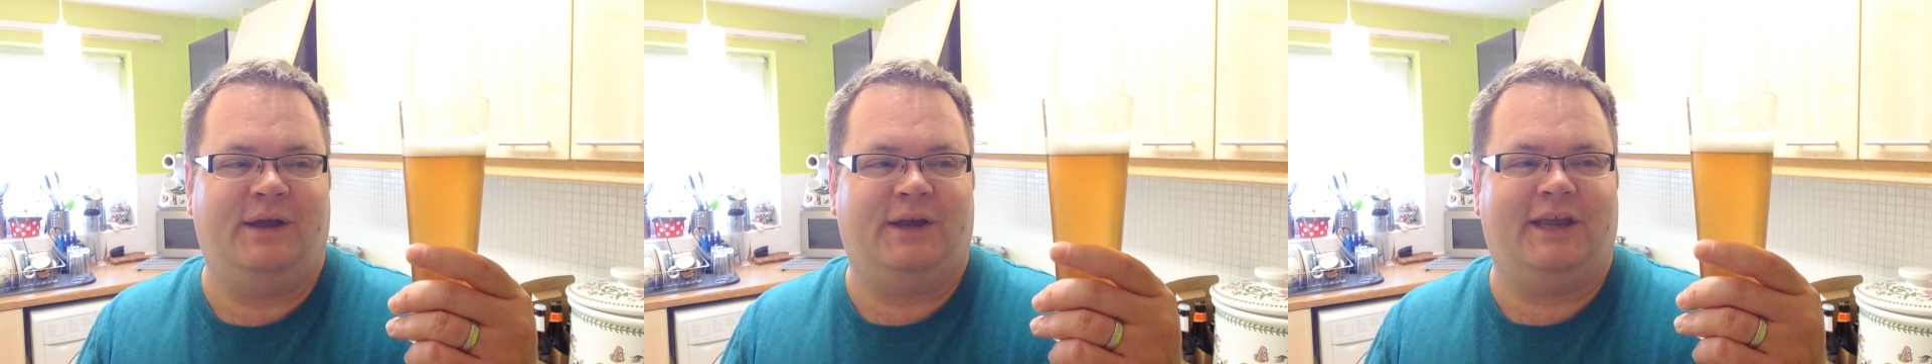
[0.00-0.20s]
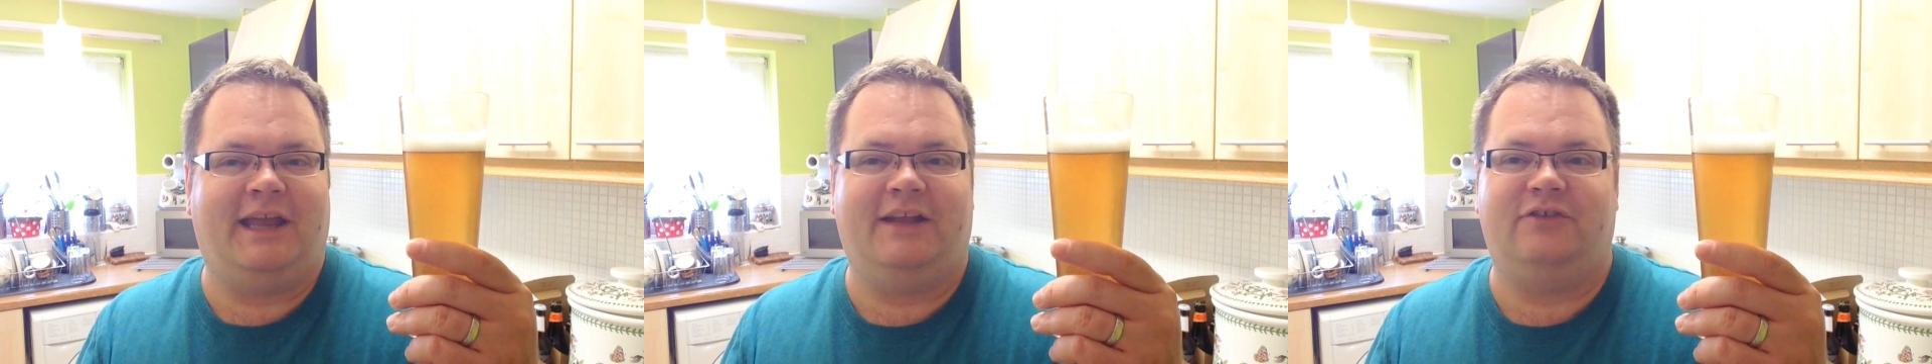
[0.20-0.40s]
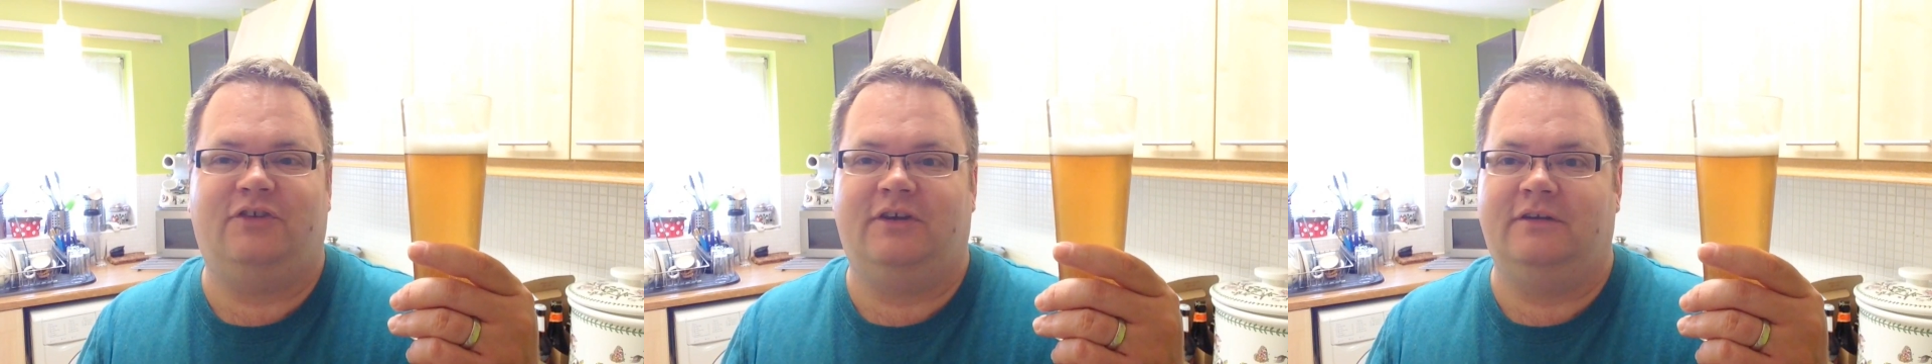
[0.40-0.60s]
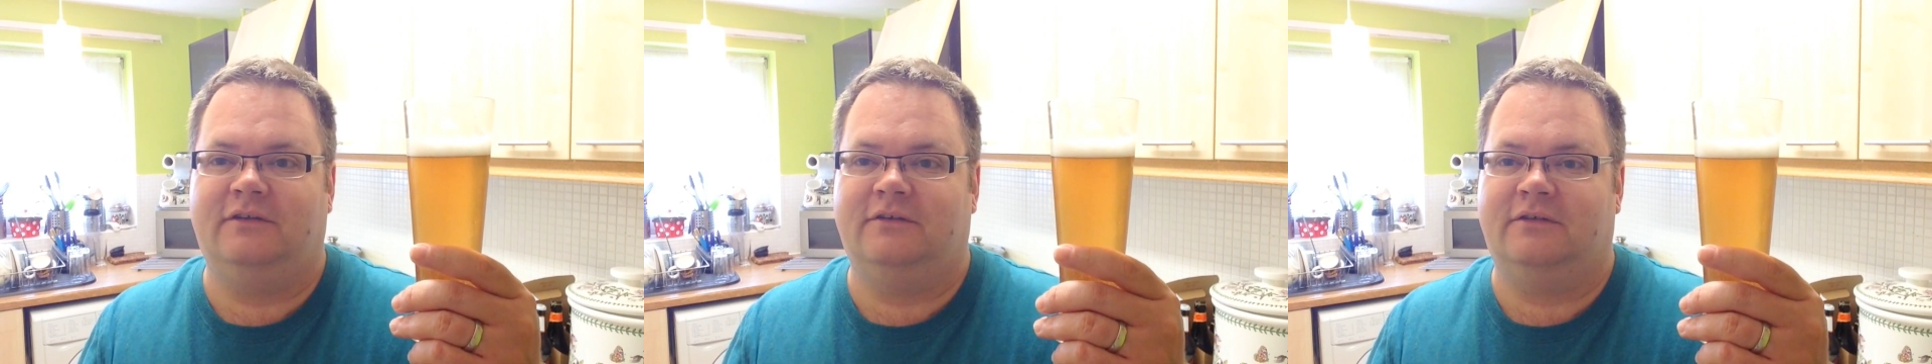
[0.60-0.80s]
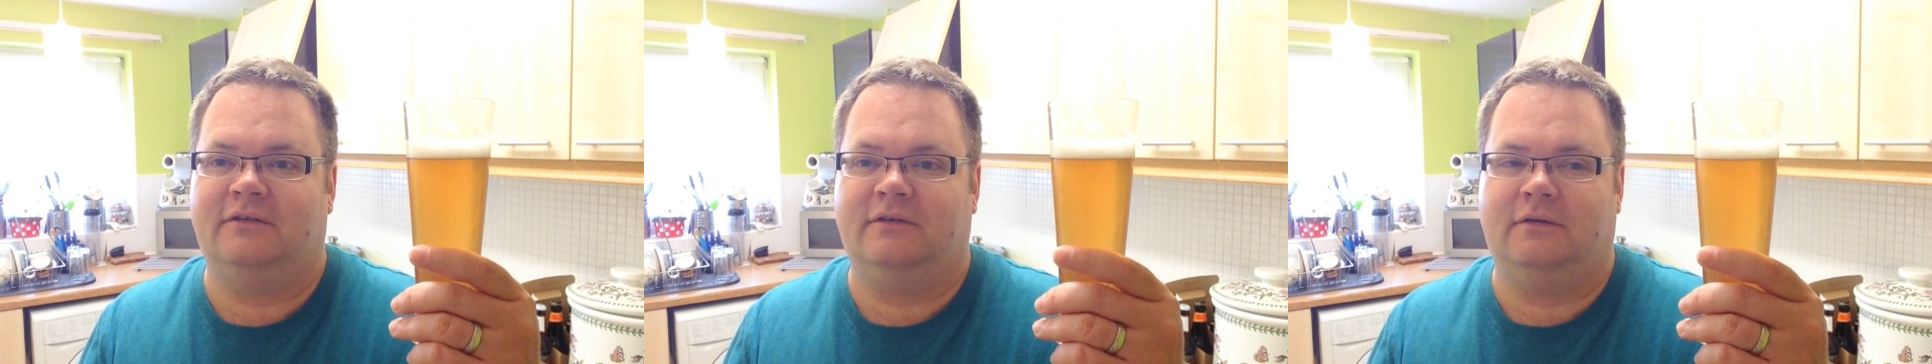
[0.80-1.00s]

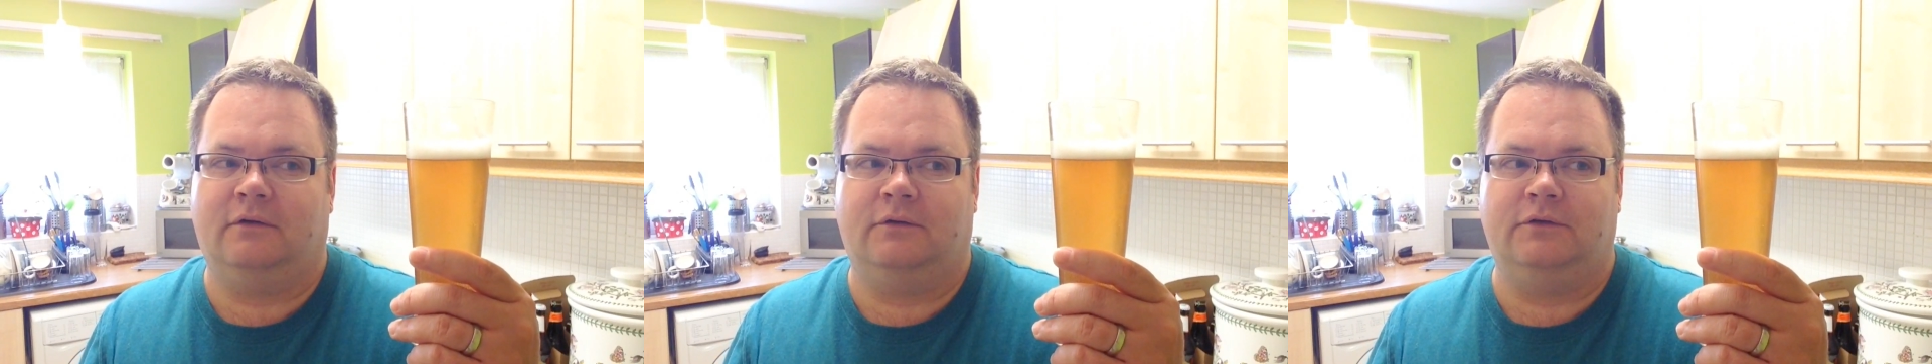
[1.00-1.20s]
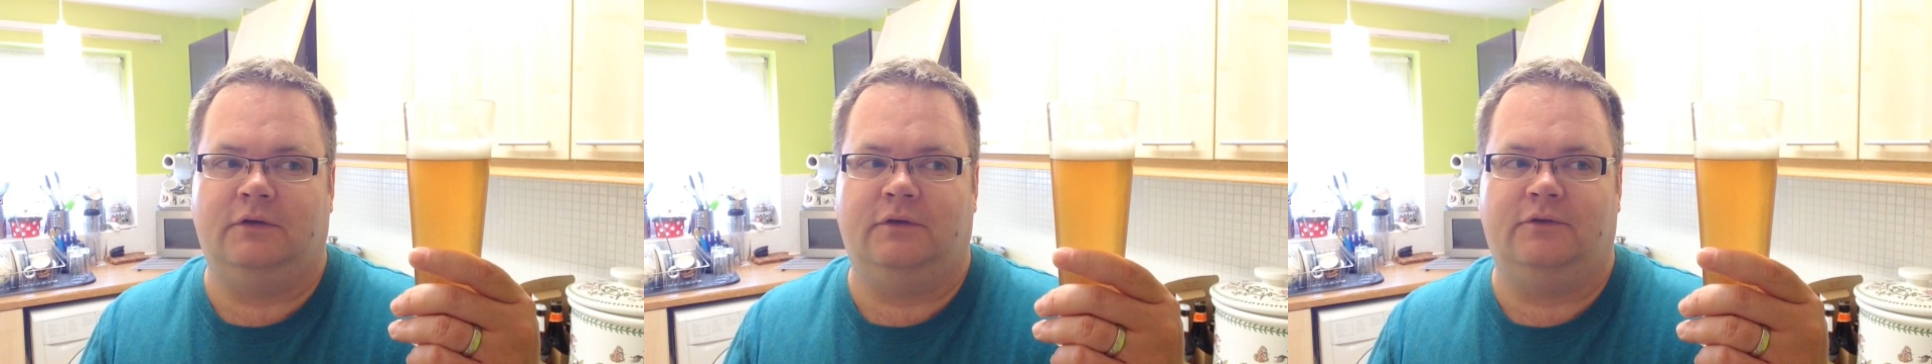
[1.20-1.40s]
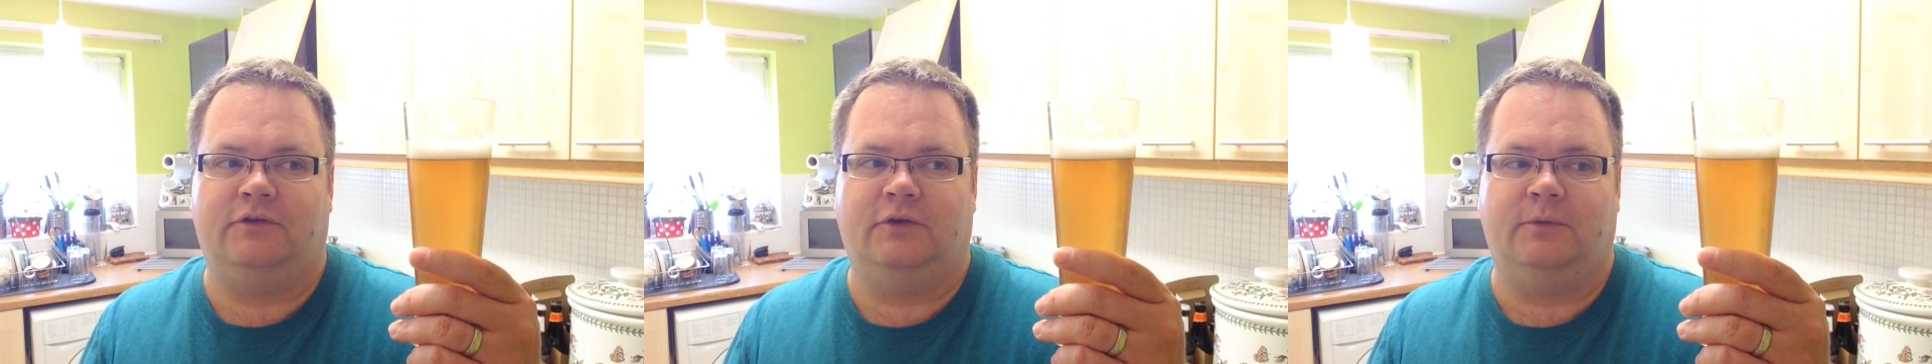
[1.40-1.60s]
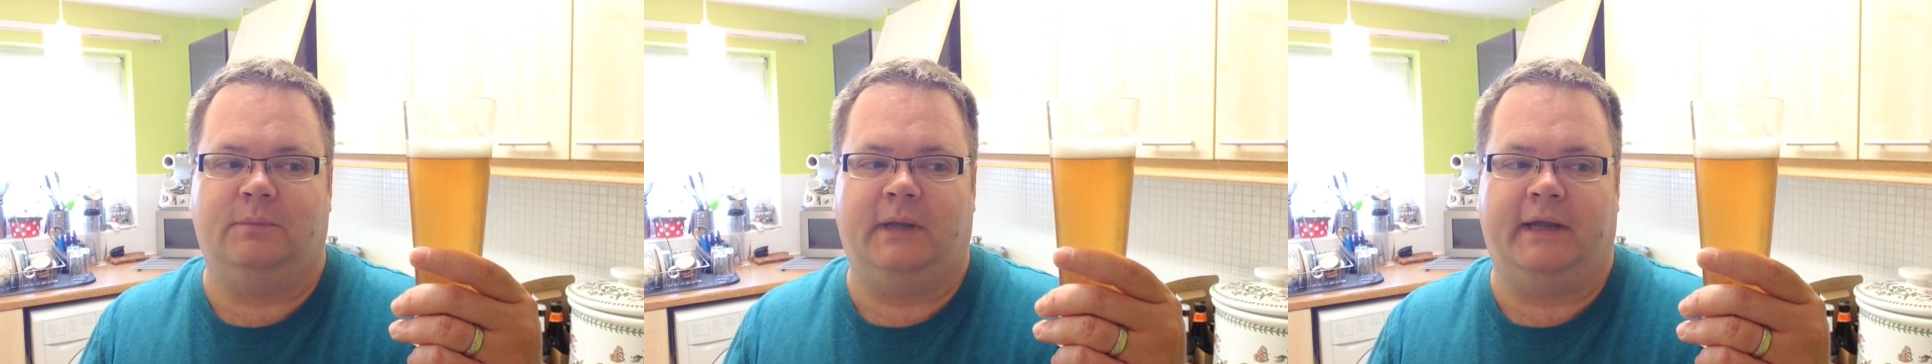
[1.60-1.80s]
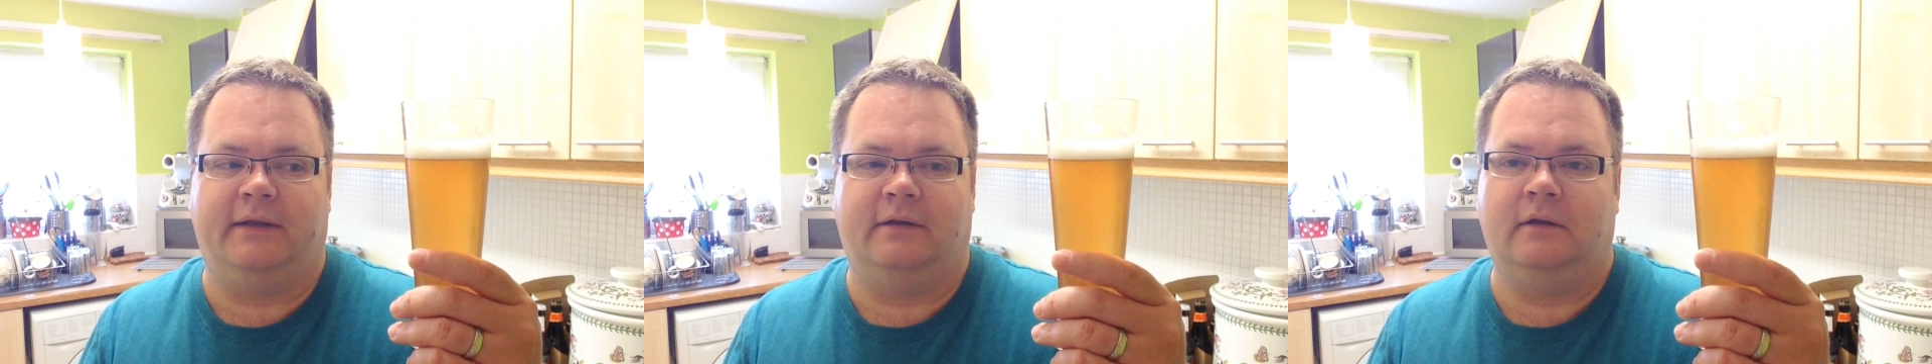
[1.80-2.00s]
kitchens on YouTube
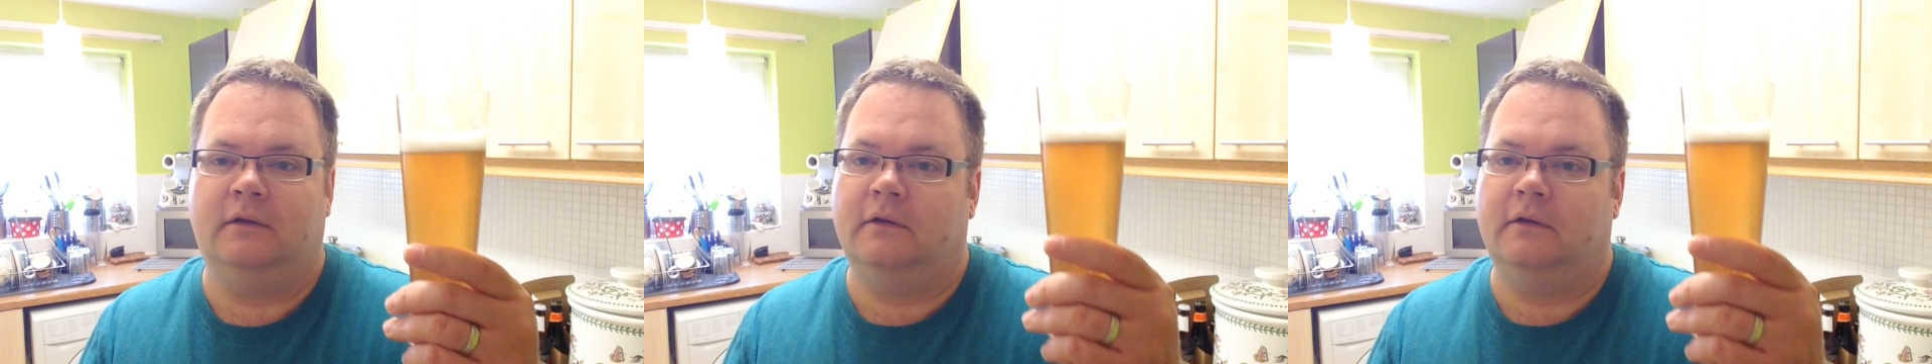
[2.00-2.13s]
land.